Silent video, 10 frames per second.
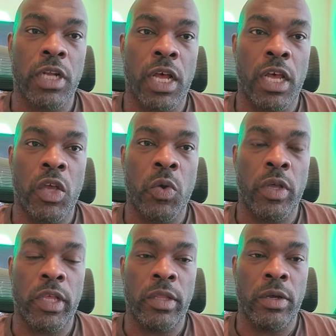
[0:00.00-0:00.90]
I
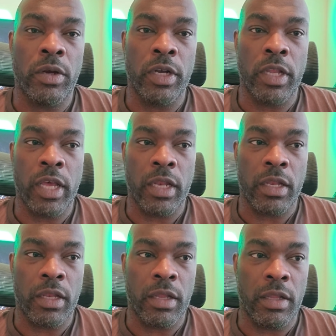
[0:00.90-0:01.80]
quickly learned that
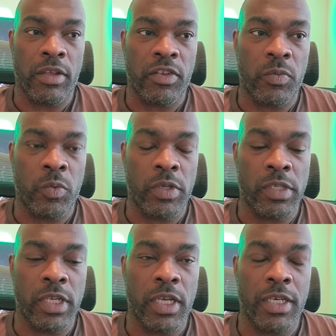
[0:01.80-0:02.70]
this
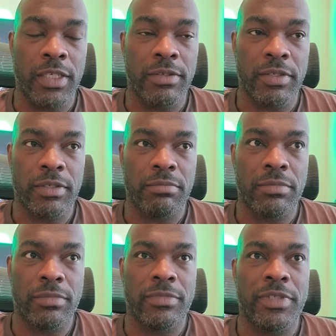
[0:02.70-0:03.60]
was a
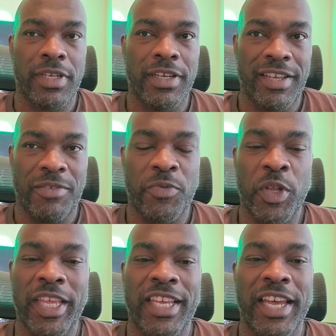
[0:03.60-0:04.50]

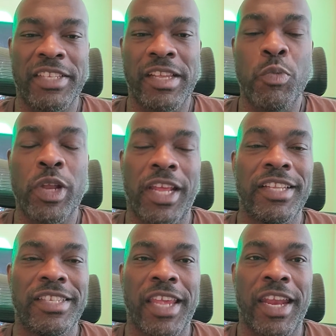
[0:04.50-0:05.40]
really somewhat
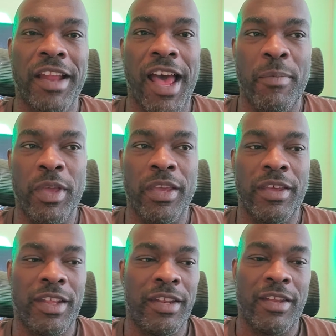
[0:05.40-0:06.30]
insane hobby,
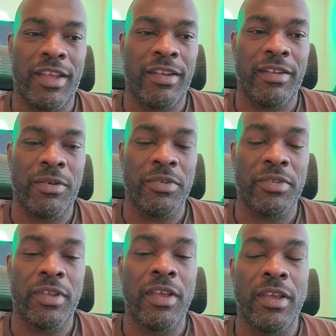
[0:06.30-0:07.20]
and
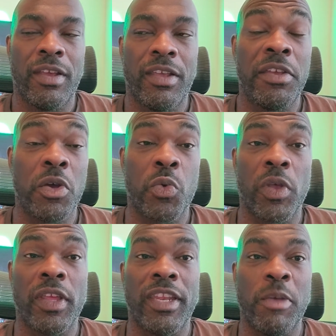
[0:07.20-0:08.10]
you can go
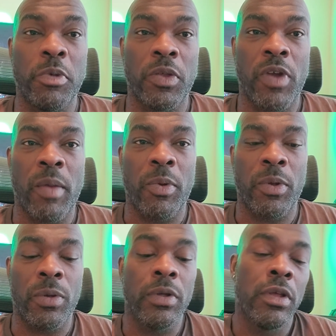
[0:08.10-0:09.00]
really deep in the rabbit
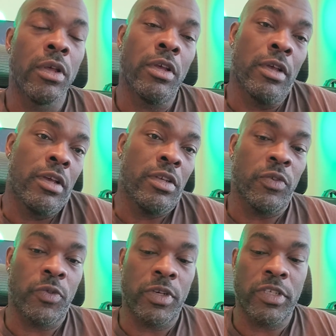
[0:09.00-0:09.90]
hole. So
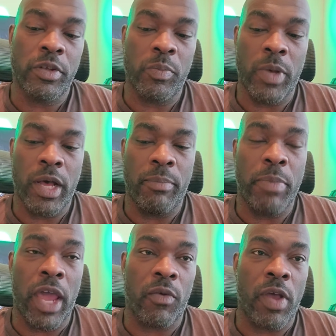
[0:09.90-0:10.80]
first, some
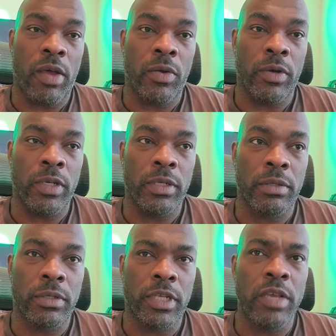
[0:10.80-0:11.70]
background on
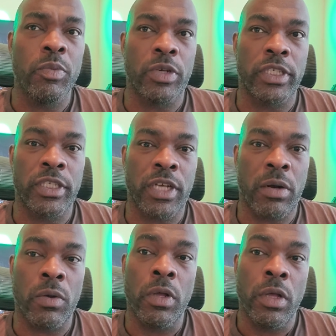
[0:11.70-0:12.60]
keyboards in
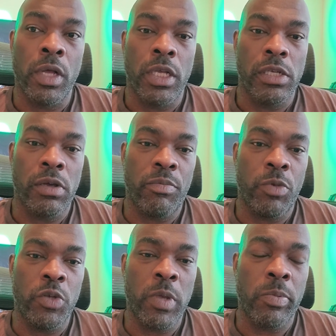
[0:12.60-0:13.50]
general. So
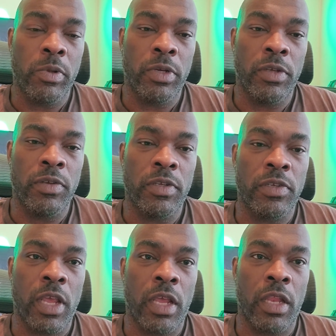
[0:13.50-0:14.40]
most people are used to
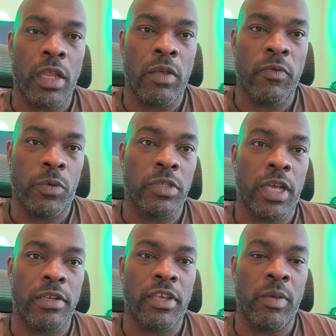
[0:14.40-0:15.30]
seeing the
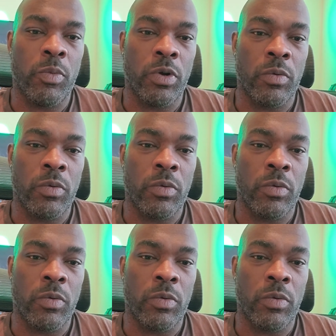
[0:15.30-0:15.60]
full-size keyboard